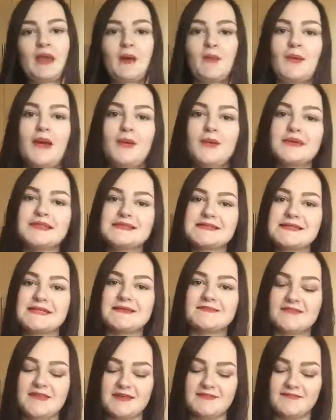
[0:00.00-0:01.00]
Well, we'll see
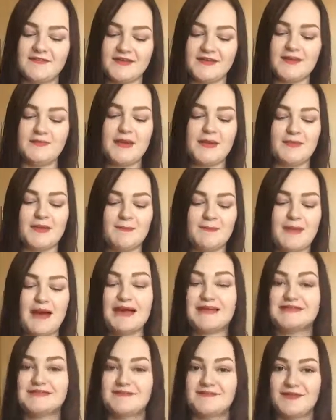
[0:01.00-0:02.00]
if they fit. They might be
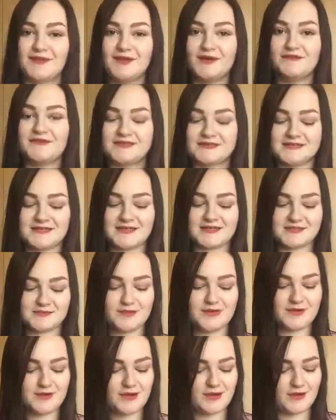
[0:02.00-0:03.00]
massively oversized.
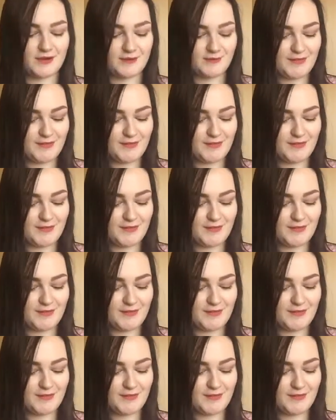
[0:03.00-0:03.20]
We don't know.